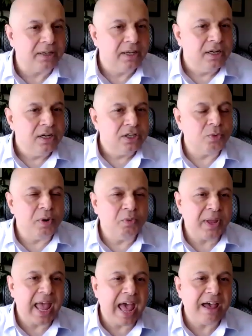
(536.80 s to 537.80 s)
bit. So
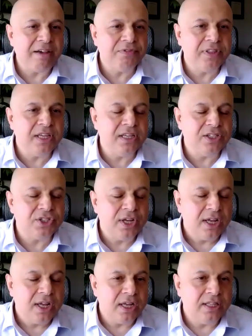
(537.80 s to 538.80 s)
when we have
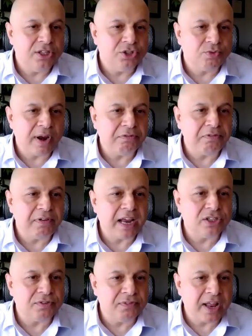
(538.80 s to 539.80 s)
these red
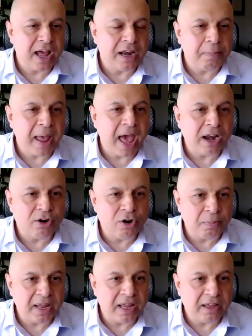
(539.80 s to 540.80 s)
flags of
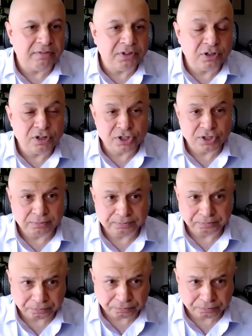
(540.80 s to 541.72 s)
non-pattern behaviors,